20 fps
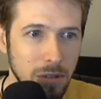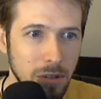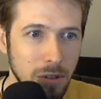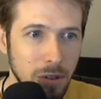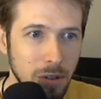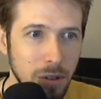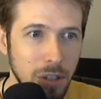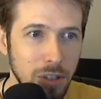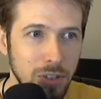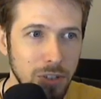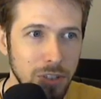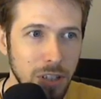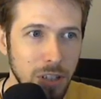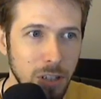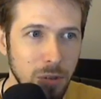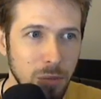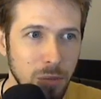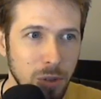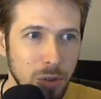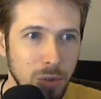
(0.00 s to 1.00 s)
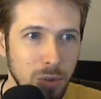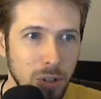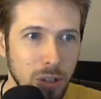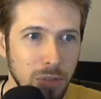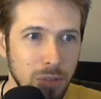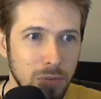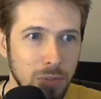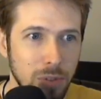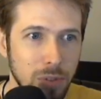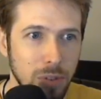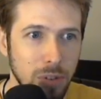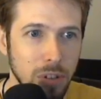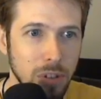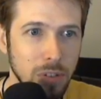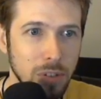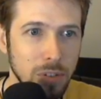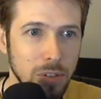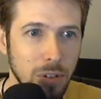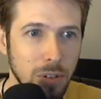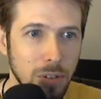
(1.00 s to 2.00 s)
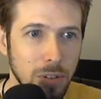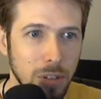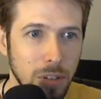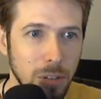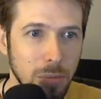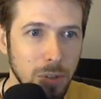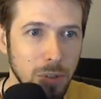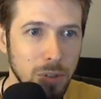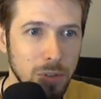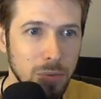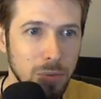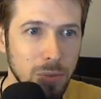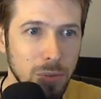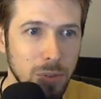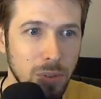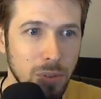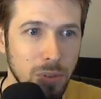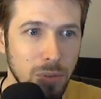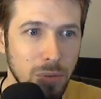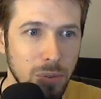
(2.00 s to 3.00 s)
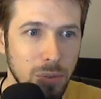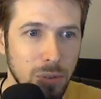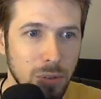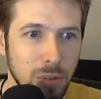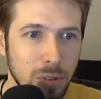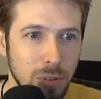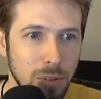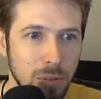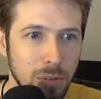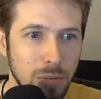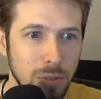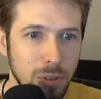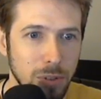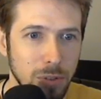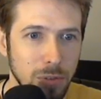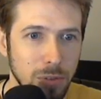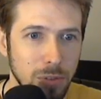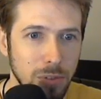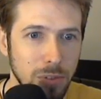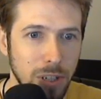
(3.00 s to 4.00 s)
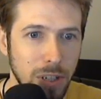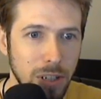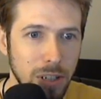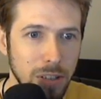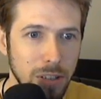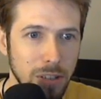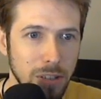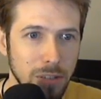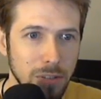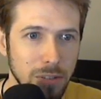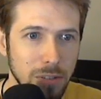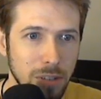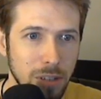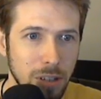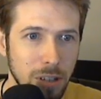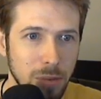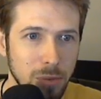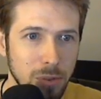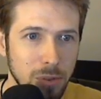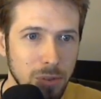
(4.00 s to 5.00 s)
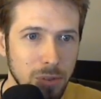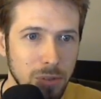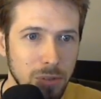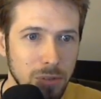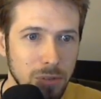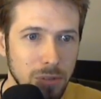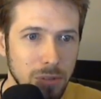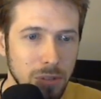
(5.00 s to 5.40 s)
Glaceon would be great for skull damage. We could use that. That is an option.